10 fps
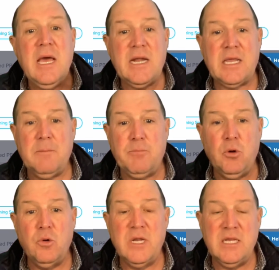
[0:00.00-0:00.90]
and I can
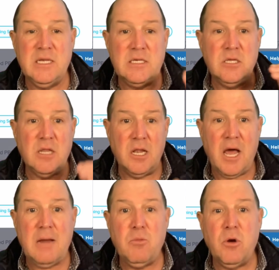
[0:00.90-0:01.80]
pull it into the
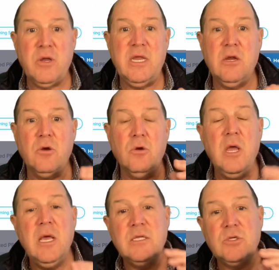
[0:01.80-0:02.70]
library here
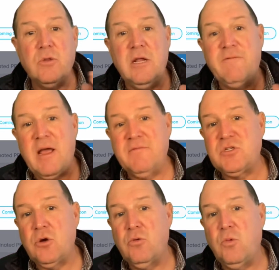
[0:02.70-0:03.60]
so that if I have
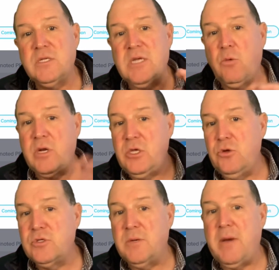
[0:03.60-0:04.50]
certain ones I want to
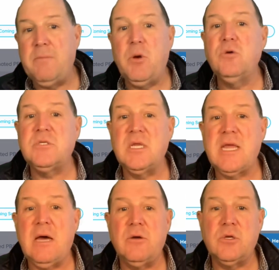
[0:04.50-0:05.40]
use in my posting
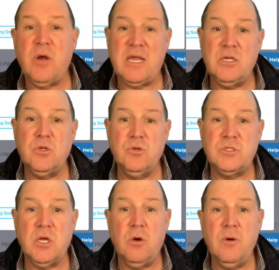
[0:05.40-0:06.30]
calendar, I can do
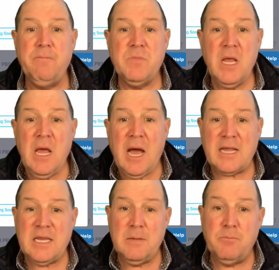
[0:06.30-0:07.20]
so. I
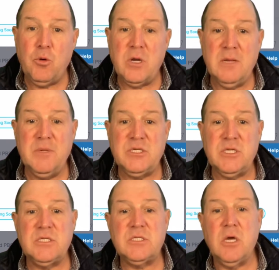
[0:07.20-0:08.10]
can import
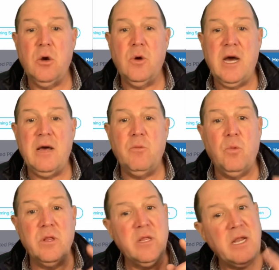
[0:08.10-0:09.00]
images. So
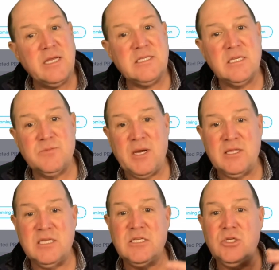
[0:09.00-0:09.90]
one of the nice things
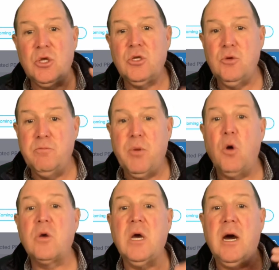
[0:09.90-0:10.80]
about this is you could do
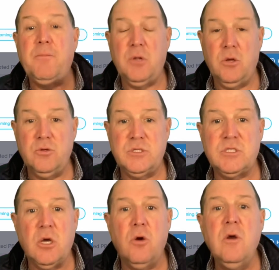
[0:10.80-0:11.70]
bulk uploads.
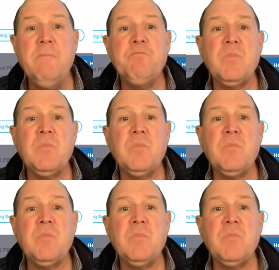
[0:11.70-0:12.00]
So